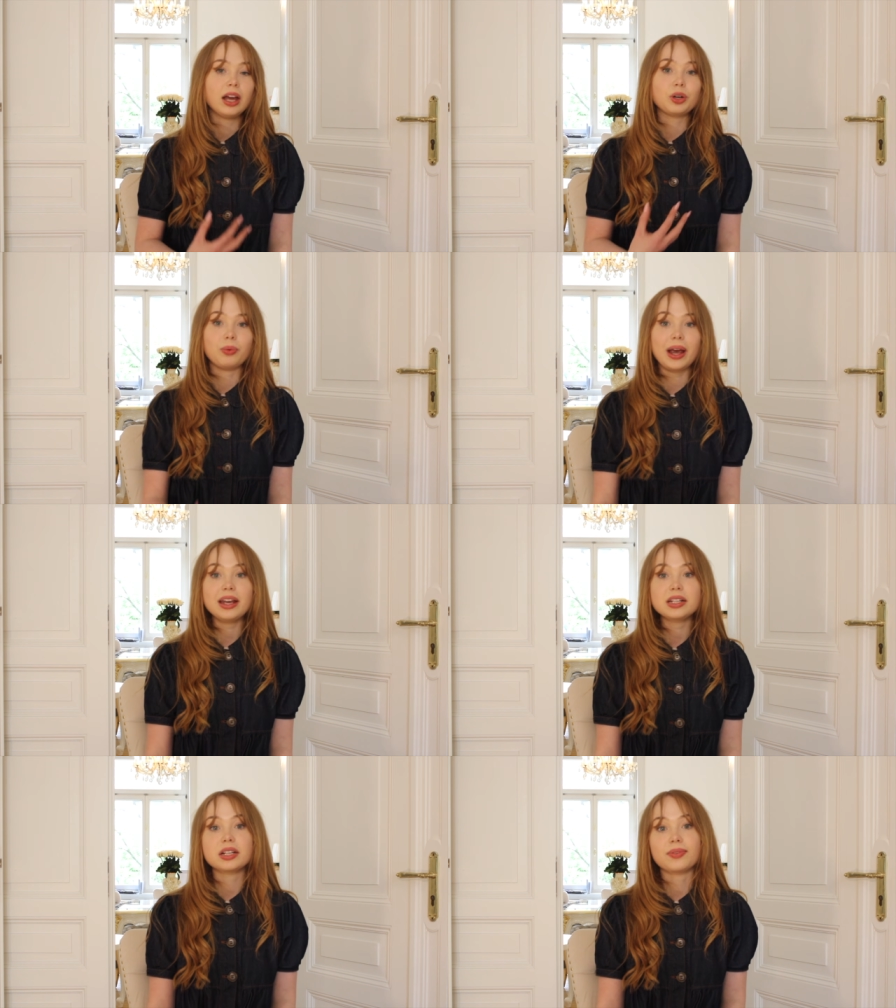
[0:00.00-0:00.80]

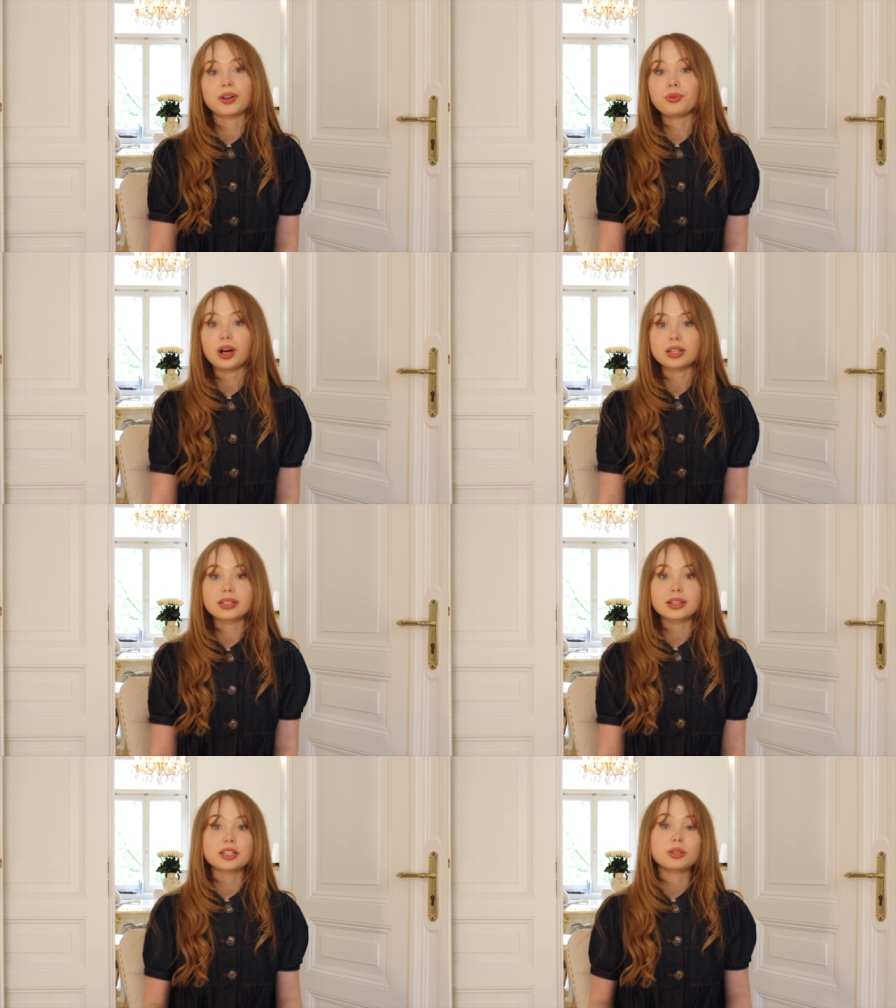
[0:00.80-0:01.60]
creative and
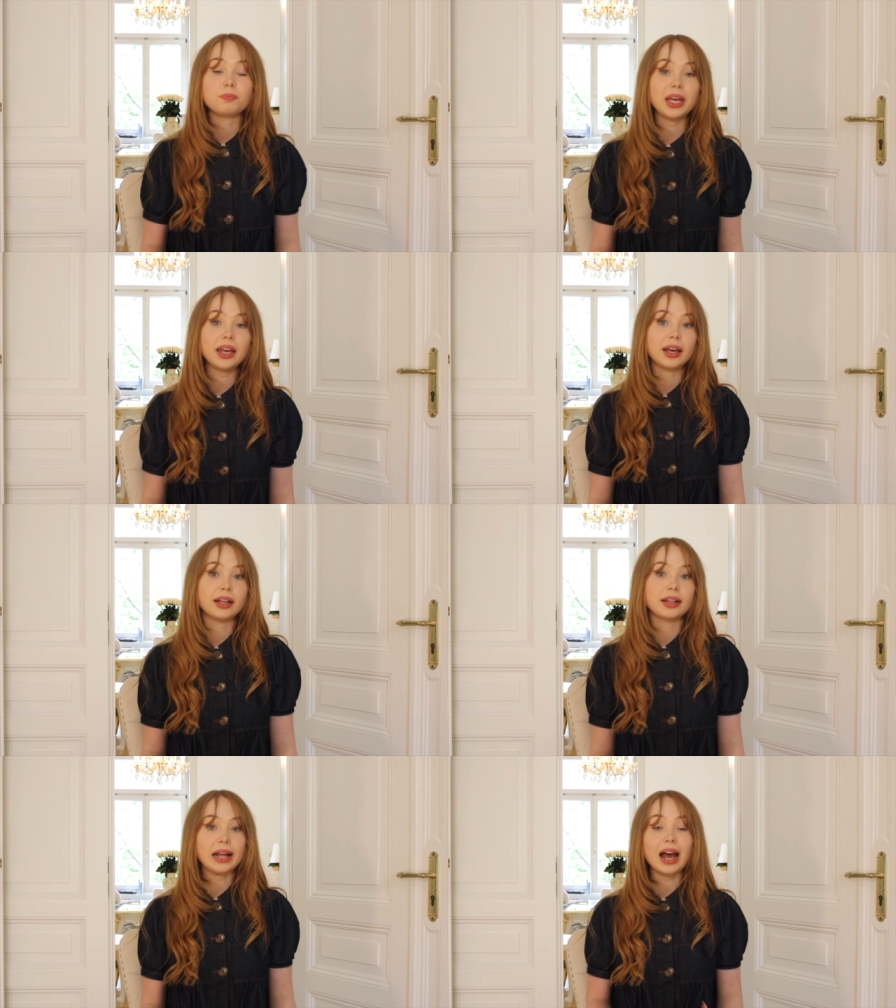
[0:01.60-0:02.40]
nuanced
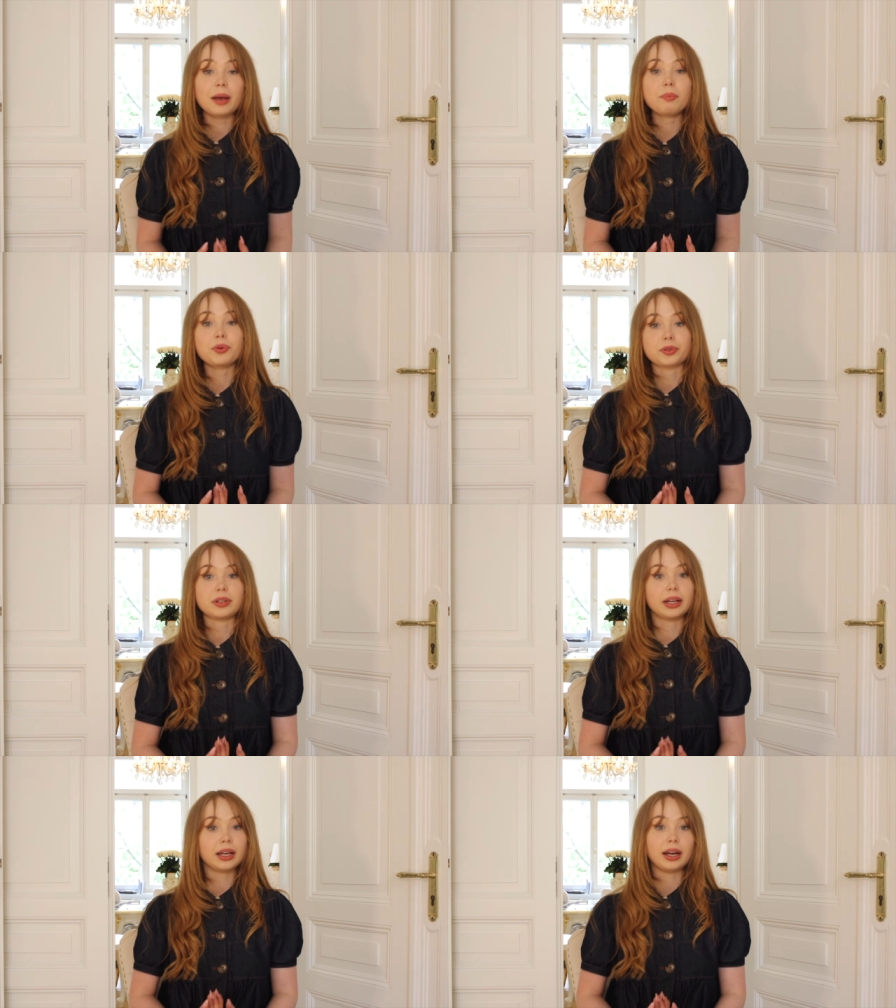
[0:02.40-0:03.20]
speaking that I
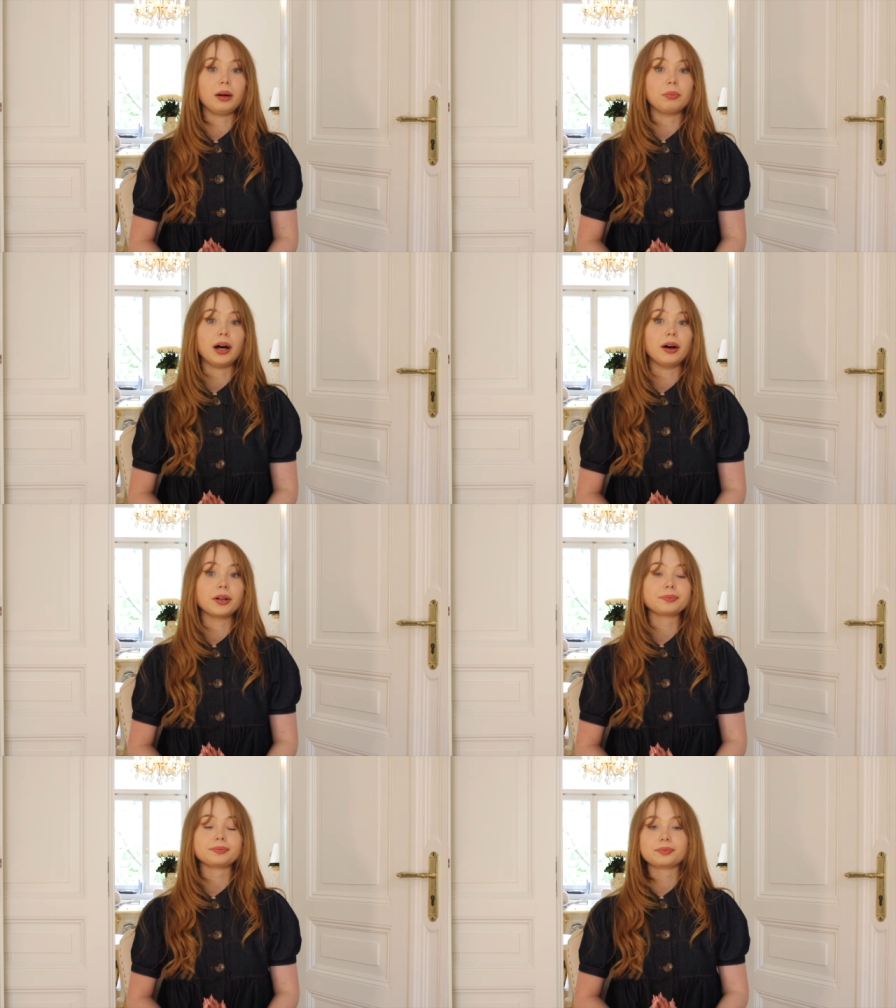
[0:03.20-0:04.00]
personally care about.